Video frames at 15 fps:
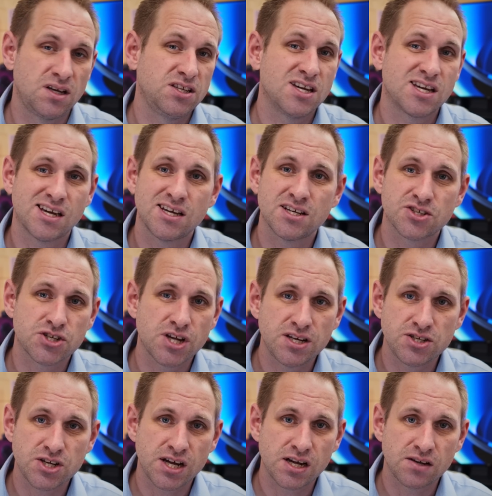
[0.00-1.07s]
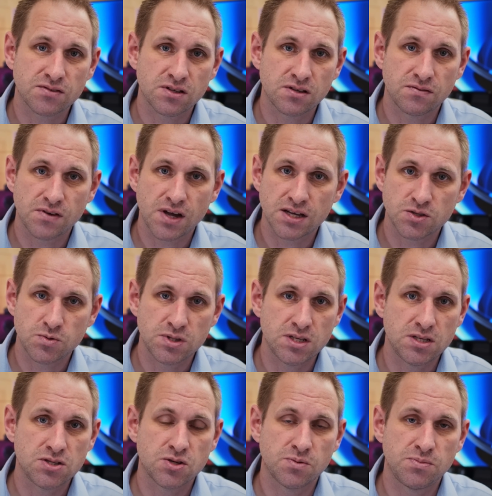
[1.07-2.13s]
You can't change it after the fact with
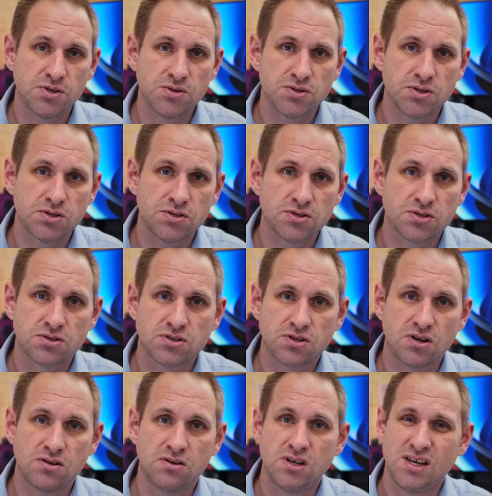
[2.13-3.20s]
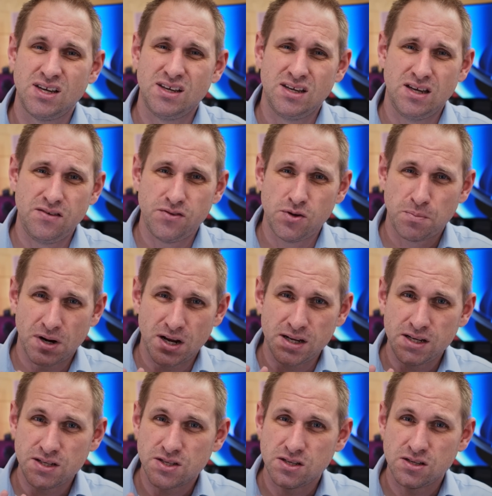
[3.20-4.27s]
these computers, so if you're
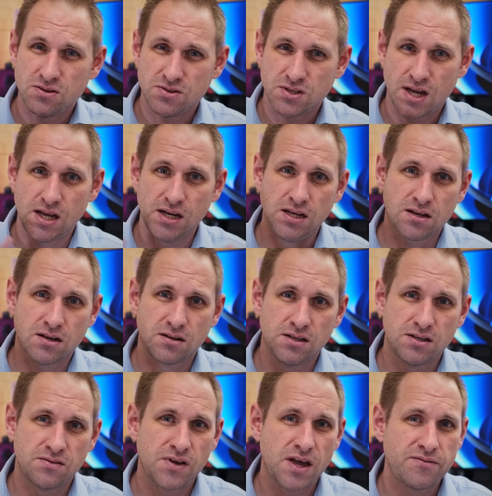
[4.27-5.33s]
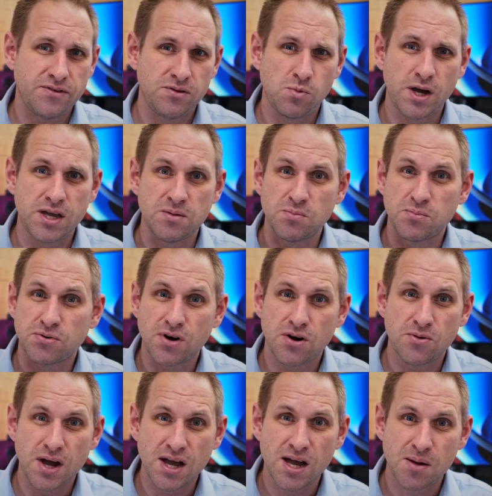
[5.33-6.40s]
planning to use any kind of heavyweight
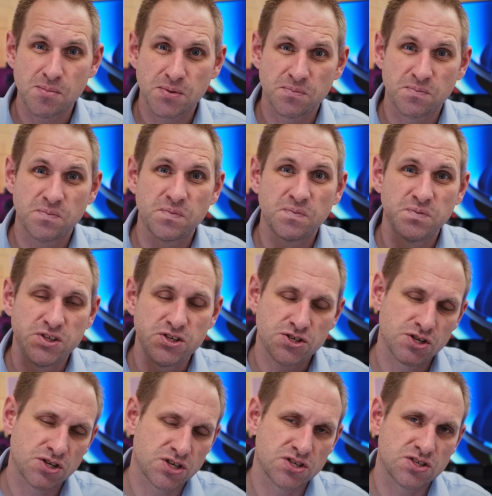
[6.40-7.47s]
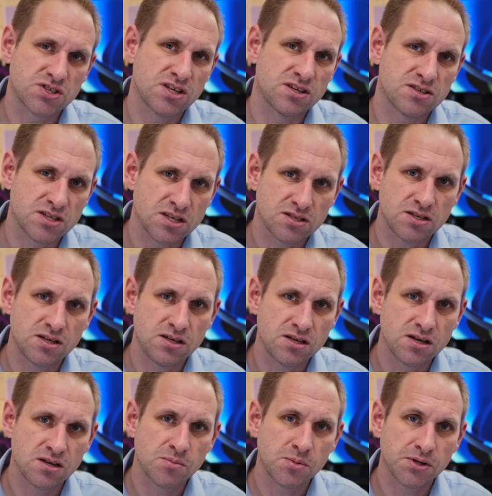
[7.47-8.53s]
pro app, you should consider
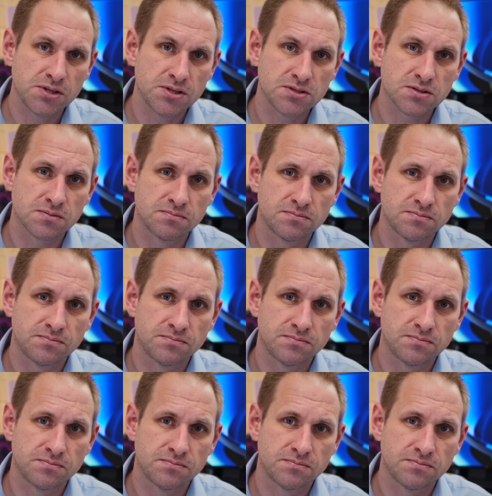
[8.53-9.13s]
16GB.